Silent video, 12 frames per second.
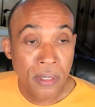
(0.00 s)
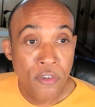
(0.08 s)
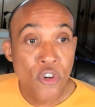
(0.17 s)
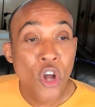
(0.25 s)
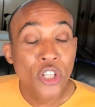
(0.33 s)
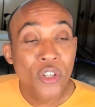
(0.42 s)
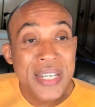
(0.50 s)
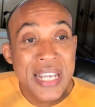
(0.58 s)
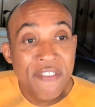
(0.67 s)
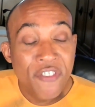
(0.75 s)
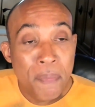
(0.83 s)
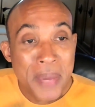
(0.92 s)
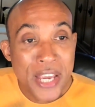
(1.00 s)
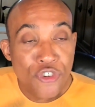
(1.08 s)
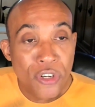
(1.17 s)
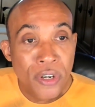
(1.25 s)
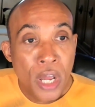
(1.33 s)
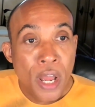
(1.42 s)
Not only
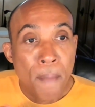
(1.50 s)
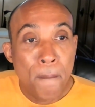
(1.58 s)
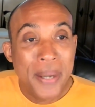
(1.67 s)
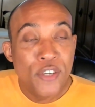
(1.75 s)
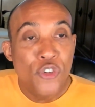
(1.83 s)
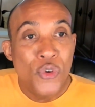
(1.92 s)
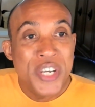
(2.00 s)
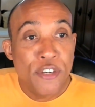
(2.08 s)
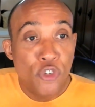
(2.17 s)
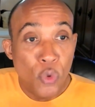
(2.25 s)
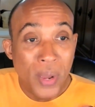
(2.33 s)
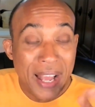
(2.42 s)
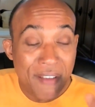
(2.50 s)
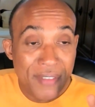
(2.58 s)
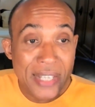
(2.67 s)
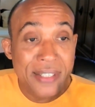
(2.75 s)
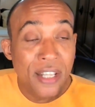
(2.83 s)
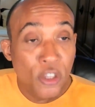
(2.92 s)
information, but you need to have,
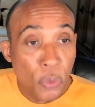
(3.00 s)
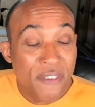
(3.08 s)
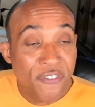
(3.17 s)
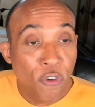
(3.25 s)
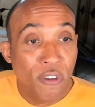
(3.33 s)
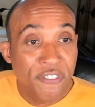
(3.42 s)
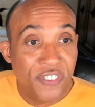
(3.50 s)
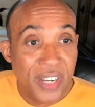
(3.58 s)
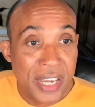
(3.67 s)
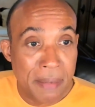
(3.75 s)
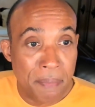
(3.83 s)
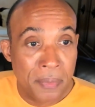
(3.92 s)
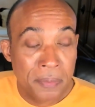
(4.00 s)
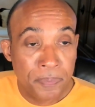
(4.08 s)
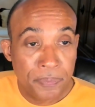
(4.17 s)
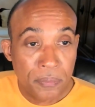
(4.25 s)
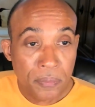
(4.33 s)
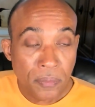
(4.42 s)
it's the threefold flame.
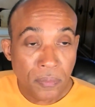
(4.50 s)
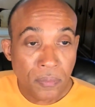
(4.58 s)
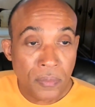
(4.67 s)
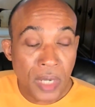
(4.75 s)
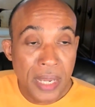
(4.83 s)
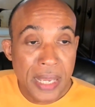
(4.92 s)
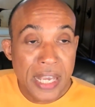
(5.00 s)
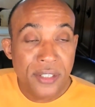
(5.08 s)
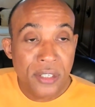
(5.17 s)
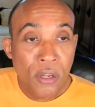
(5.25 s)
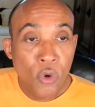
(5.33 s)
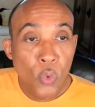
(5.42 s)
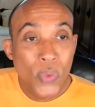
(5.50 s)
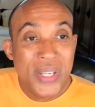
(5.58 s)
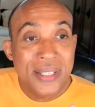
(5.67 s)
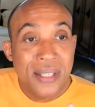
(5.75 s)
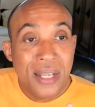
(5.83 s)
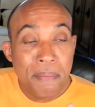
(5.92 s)
It's
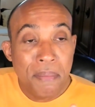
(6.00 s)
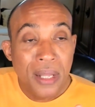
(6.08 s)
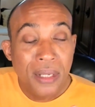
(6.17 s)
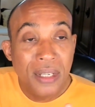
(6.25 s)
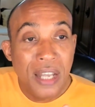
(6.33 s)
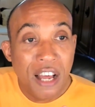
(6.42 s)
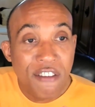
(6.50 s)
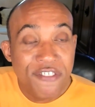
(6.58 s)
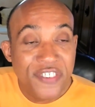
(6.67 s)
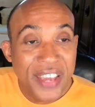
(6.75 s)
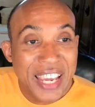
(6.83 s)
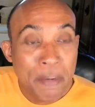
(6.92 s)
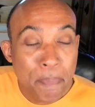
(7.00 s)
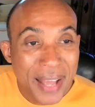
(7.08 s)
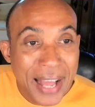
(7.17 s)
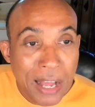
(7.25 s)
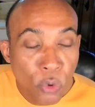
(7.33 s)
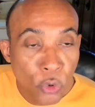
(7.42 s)
wisdom, love, and
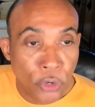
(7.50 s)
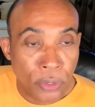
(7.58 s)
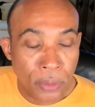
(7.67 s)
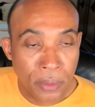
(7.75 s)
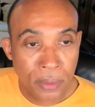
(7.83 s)
power.